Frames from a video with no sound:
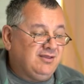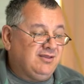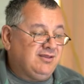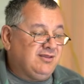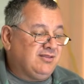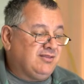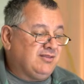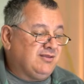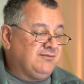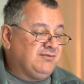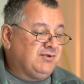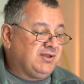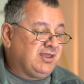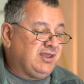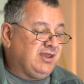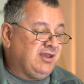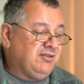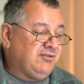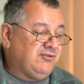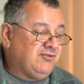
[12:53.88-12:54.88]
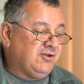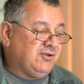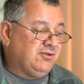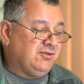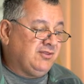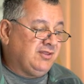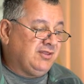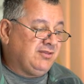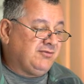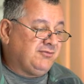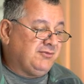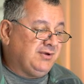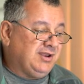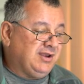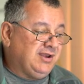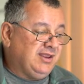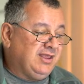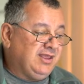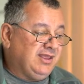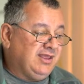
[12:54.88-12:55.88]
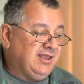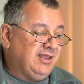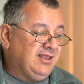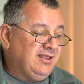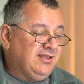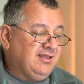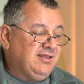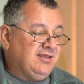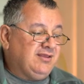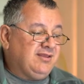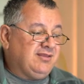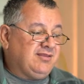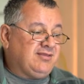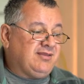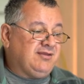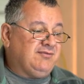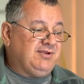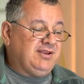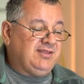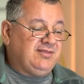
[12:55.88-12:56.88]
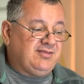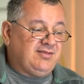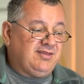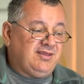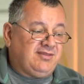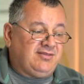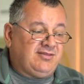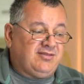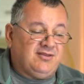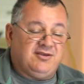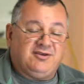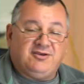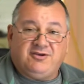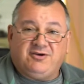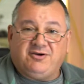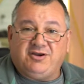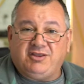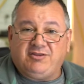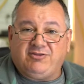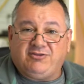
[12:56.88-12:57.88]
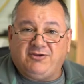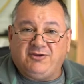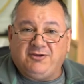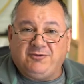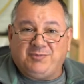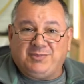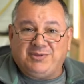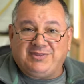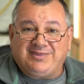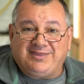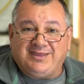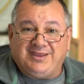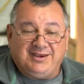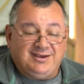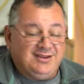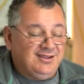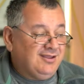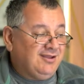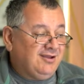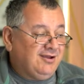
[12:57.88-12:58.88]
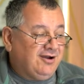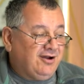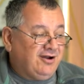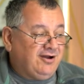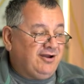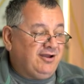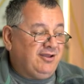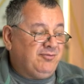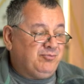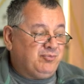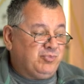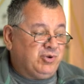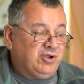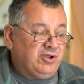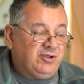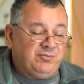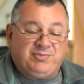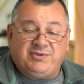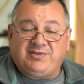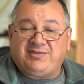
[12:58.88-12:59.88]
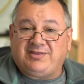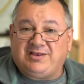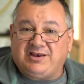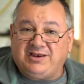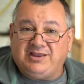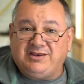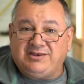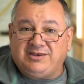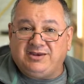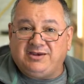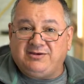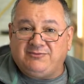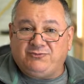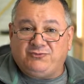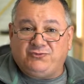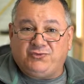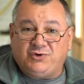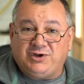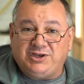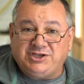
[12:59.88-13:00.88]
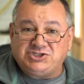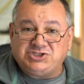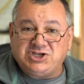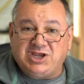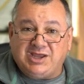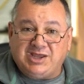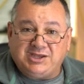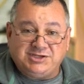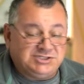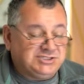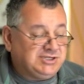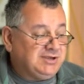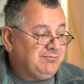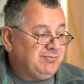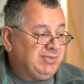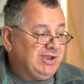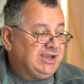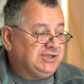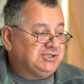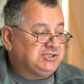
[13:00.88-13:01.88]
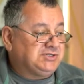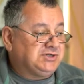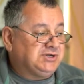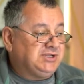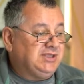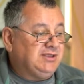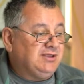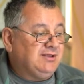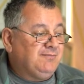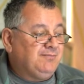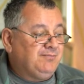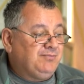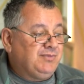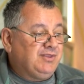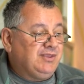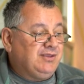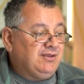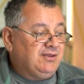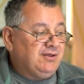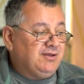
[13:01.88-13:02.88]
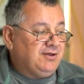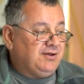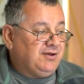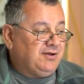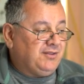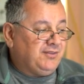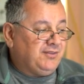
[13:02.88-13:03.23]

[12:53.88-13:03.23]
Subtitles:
So if I go through this one here, 76, 92%. I purposely didn't fully charge the battery on